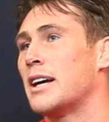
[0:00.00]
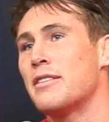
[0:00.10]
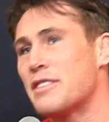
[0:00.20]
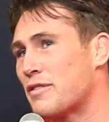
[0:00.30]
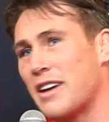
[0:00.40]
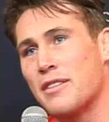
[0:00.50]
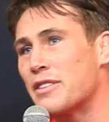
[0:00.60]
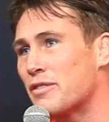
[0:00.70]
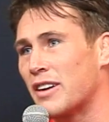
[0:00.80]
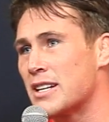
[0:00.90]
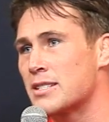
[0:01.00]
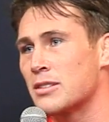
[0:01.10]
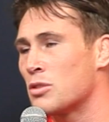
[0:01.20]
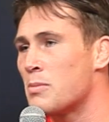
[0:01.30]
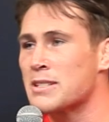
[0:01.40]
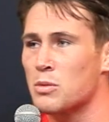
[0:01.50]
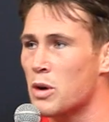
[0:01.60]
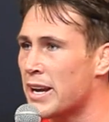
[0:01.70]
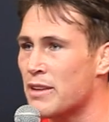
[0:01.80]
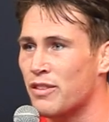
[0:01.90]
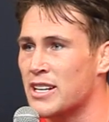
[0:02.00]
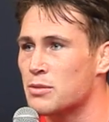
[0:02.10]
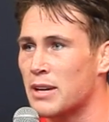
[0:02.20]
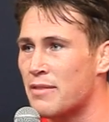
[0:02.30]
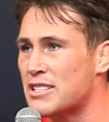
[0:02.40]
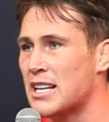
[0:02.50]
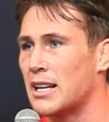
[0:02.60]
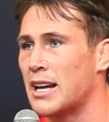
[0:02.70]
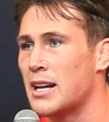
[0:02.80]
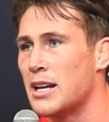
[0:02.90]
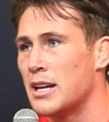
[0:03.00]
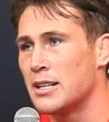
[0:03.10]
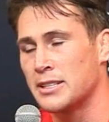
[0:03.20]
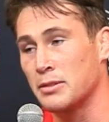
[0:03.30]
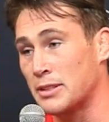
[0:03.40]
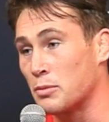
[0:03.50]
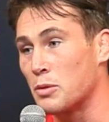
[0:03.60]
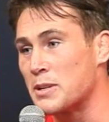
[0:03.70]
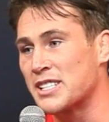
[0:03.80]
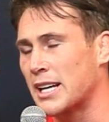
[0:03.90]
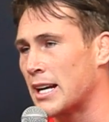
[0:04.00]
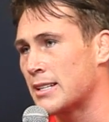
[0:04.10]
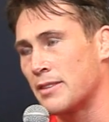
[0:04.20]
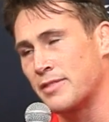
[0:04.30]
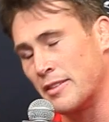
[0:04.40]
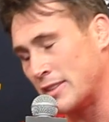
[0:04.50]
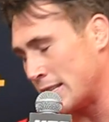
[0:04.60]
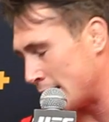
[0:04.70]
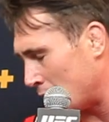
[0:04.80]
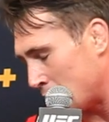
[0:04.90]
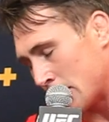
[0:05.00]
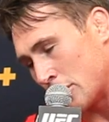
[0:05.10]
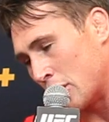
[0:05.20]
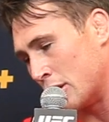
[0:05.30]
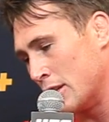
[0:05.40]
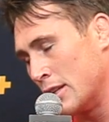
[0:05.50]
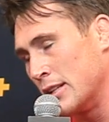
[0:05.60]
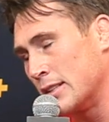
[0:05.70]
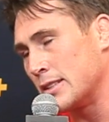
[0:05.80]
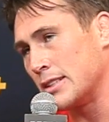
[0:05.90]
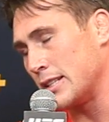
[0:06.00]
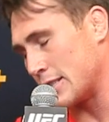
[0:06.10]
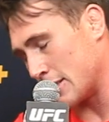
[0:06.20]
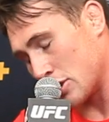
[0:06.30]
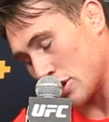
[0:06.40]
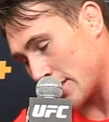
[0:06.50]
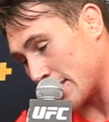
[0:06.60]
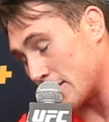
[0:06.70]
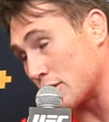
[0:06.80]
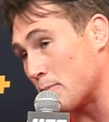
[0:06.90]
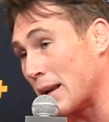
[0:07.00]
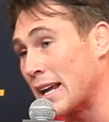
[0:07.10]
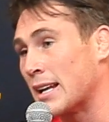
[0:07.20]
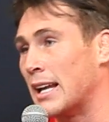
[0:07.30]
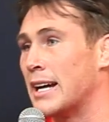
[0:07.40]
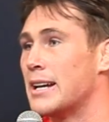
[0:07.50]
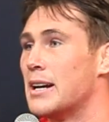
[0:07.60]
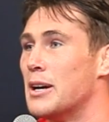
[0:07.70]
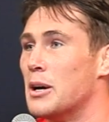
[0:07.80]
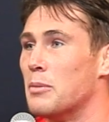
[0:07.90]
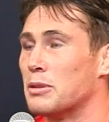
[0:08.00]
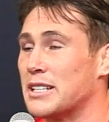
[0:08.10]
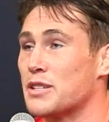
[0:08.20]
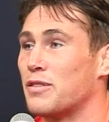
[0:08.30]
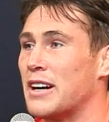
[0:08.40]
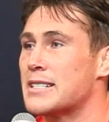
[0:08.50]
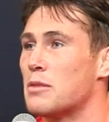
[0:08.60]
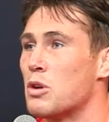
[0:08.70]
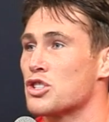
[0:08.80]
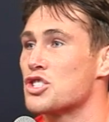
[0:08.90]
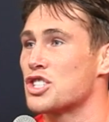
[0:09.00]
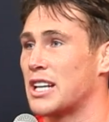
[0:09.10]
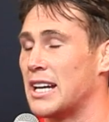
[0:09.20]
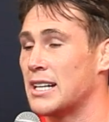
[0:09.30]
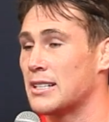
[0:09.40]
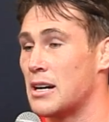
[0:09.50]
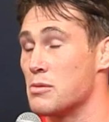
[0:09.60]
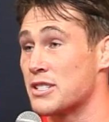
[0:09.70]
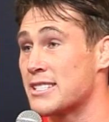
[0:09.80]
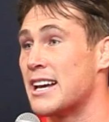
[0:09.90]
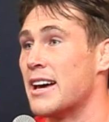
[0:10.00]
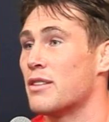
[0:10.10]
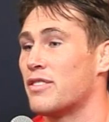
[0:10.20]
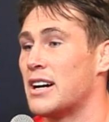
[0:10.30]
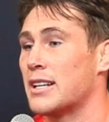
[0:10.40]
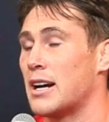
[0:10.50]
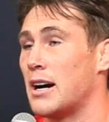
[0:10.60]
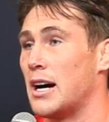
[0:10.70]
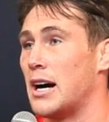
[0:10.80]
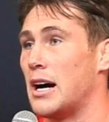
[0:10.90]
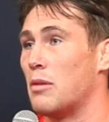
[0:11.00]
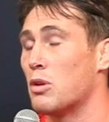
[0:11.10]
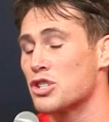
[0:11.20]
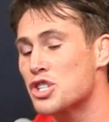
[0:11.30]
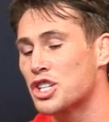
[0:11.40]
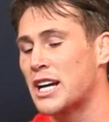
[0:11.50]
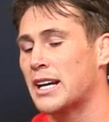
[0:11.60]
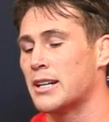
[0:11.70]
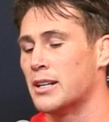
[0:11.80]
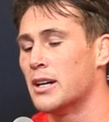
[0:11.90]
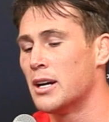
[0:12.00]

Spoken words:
Every fight, no matter what any fighter will ever tell you, they will be scared. If they tell you they're not, it's a blatant lie. But this fight, I wasn't scared. I was terrified. I wasn't shaking.